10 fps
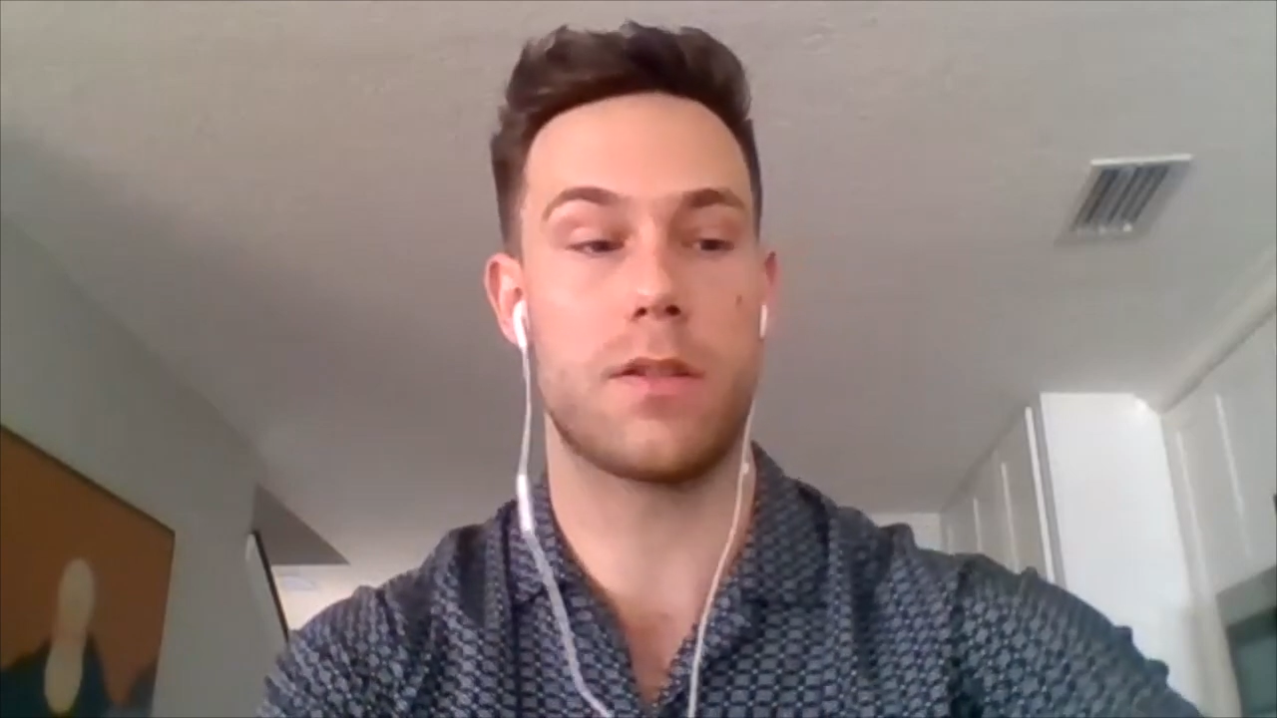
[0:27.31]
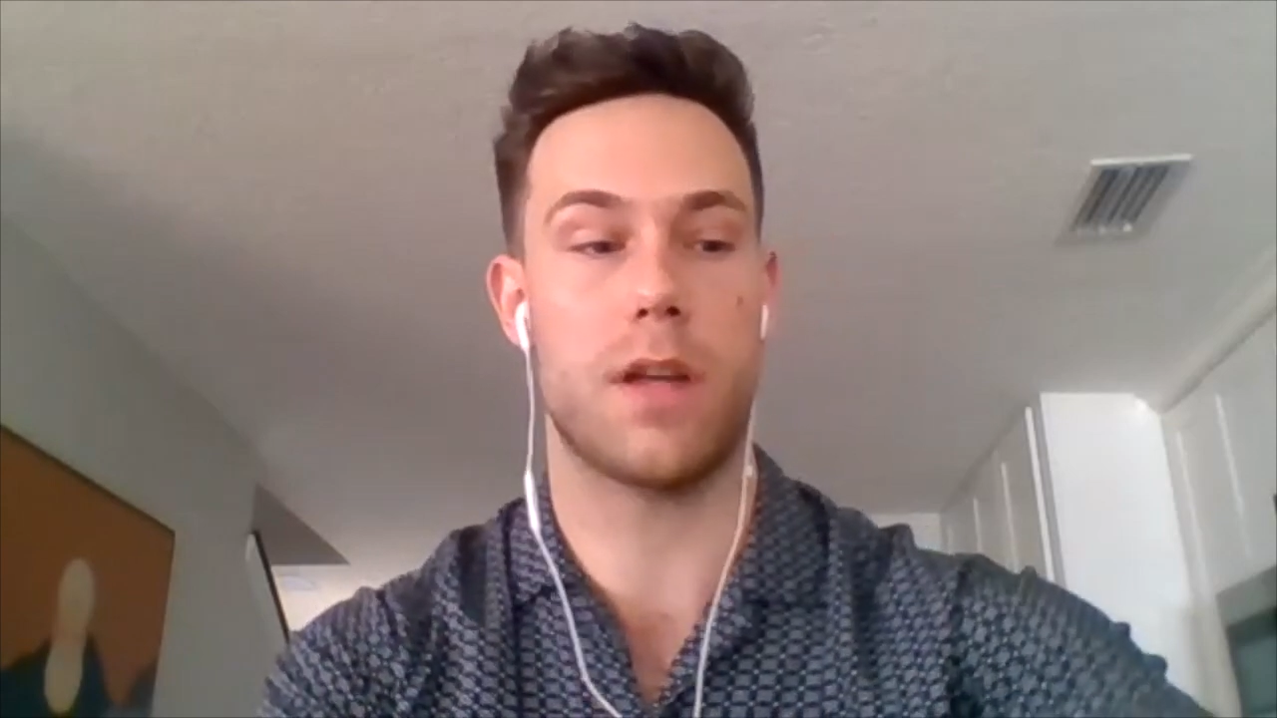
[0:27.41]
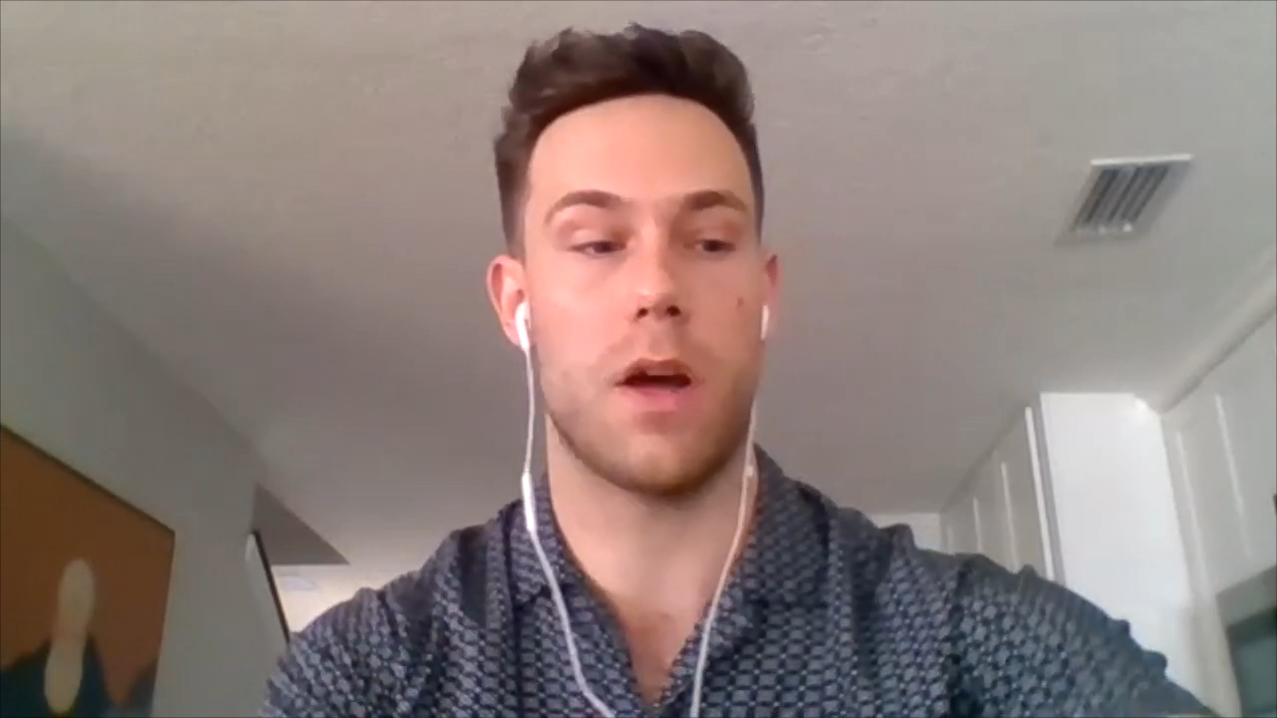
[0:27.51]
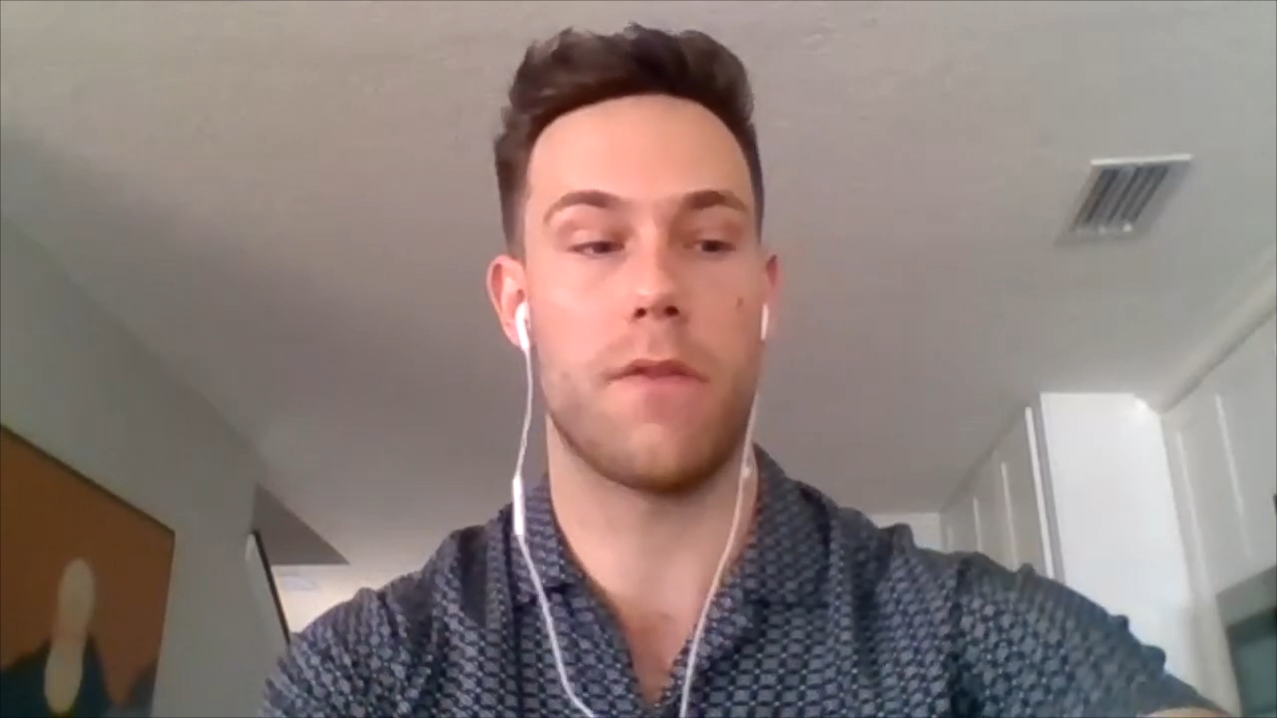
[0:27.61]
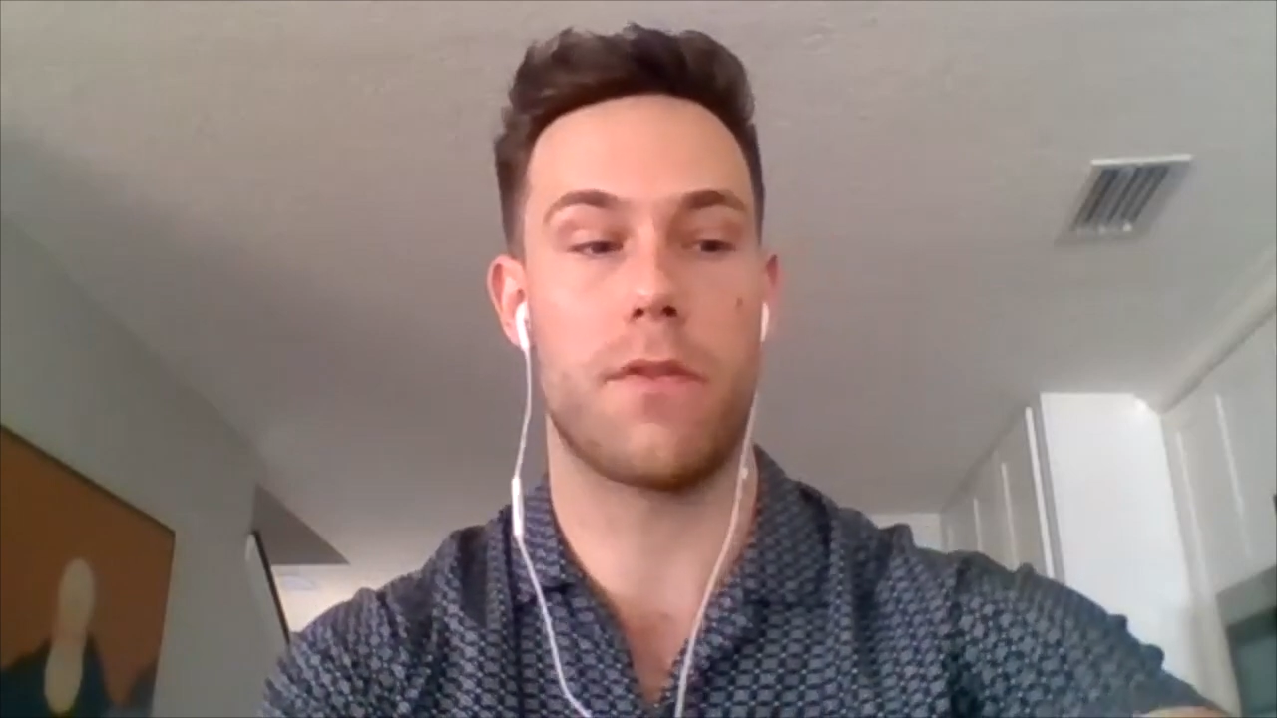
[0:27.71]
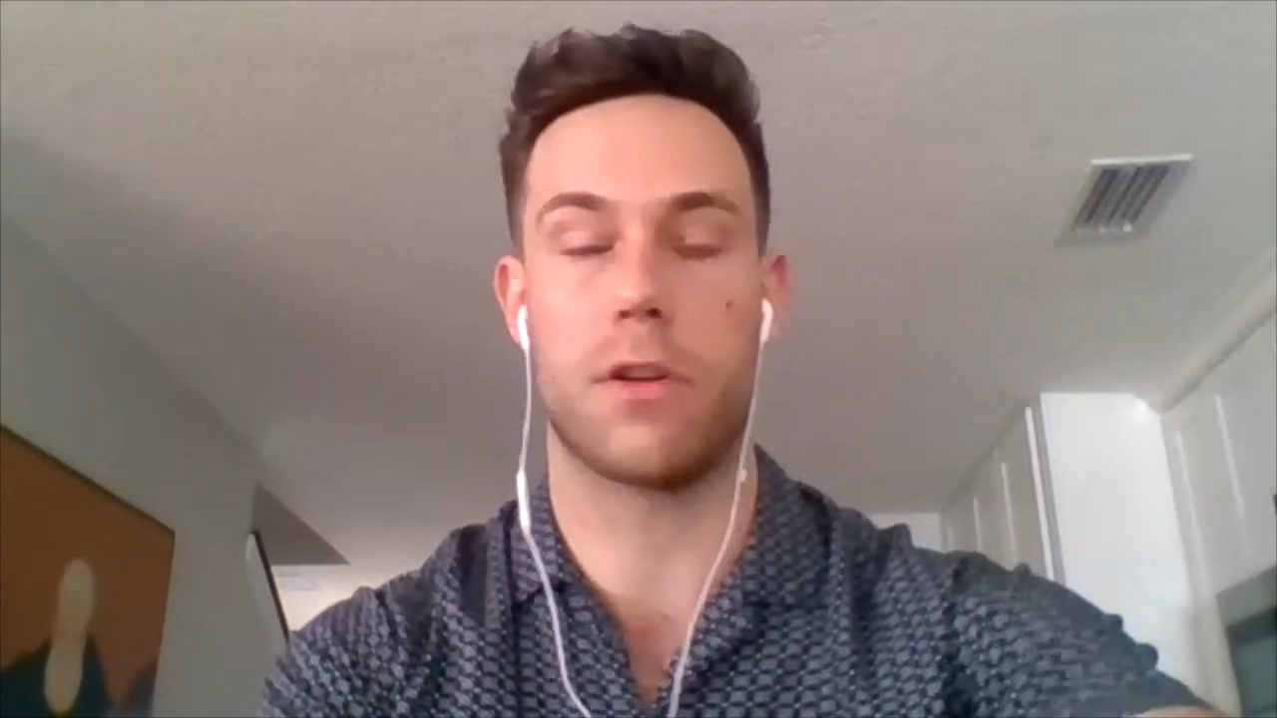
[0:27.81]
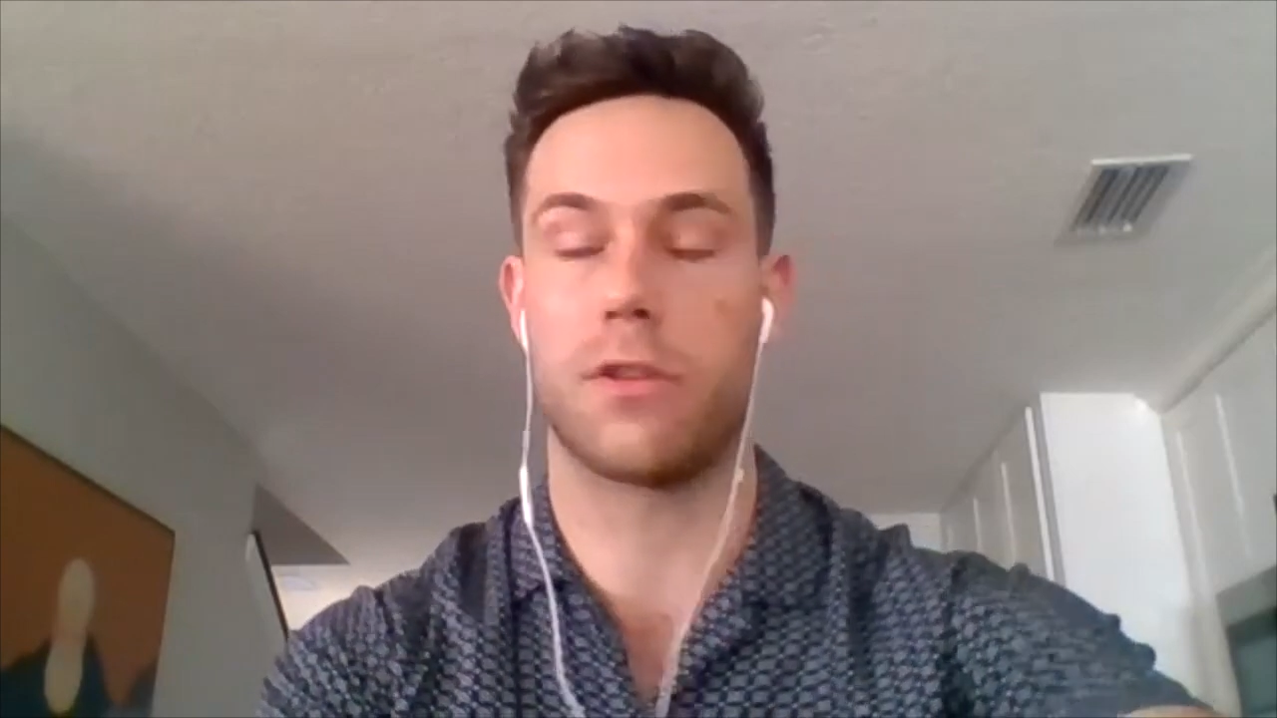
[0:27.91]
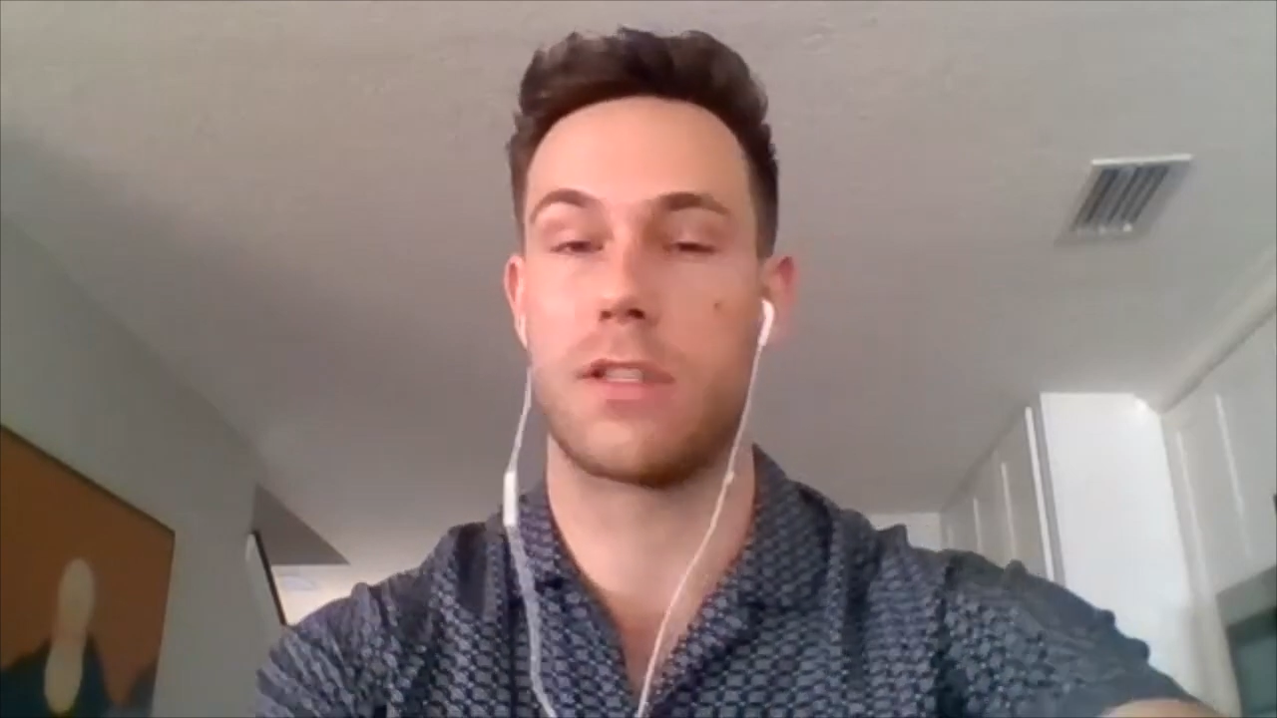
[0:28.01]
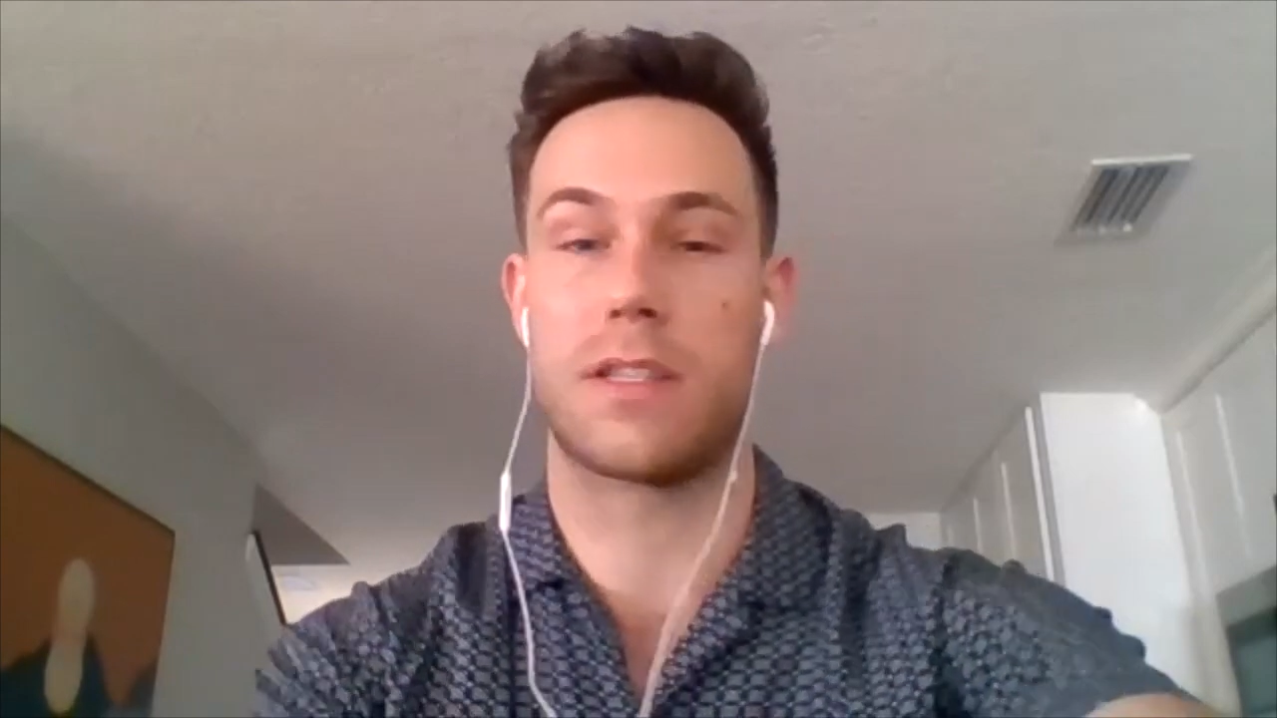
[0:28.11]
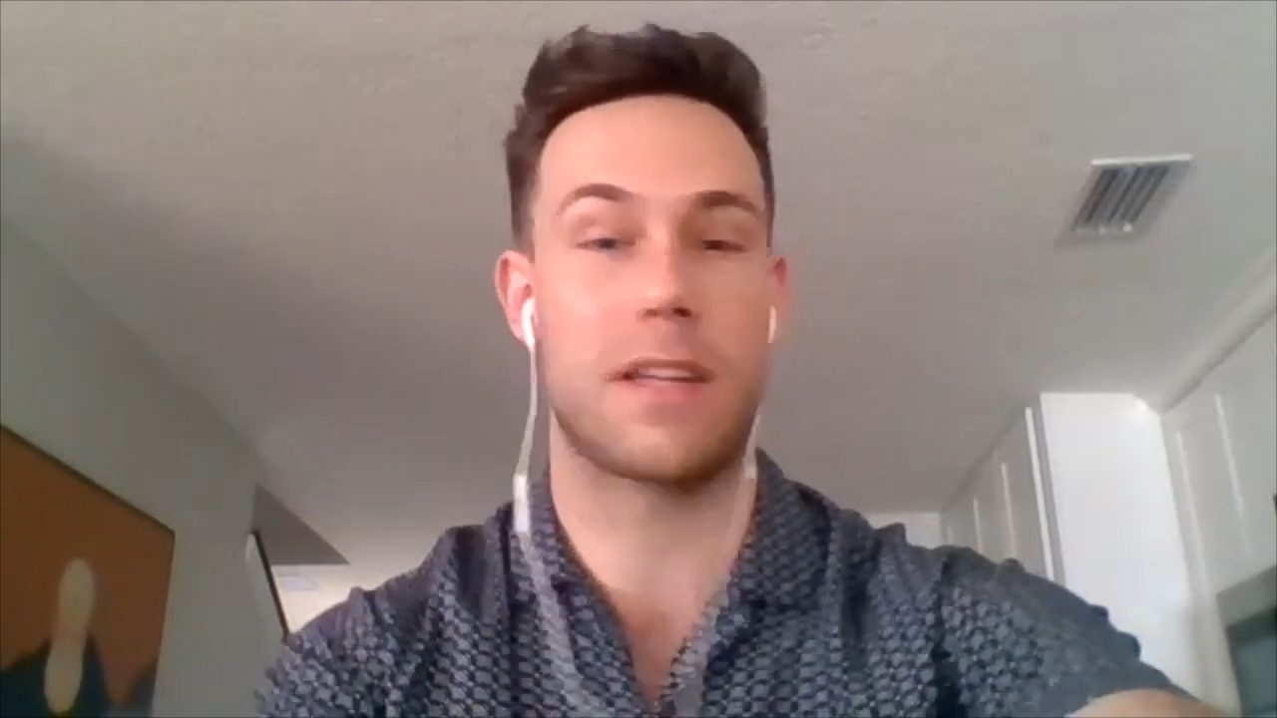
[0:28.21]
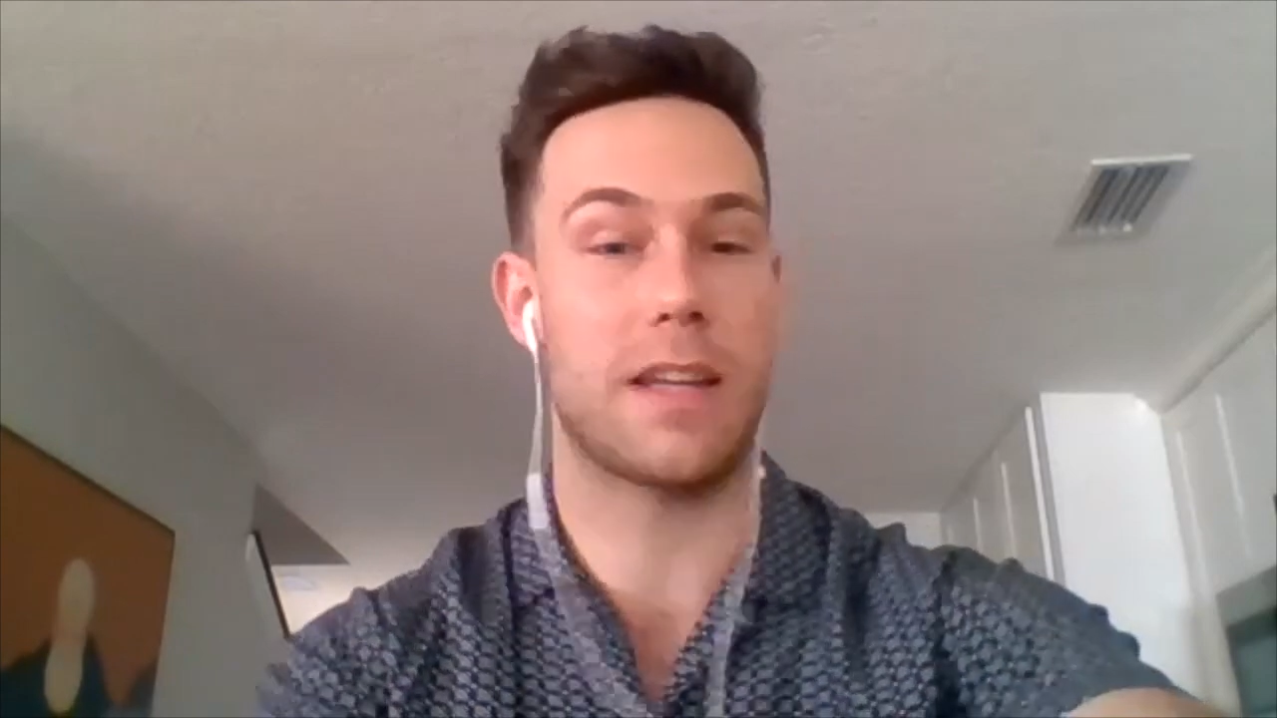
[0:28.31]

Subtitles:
So if you could just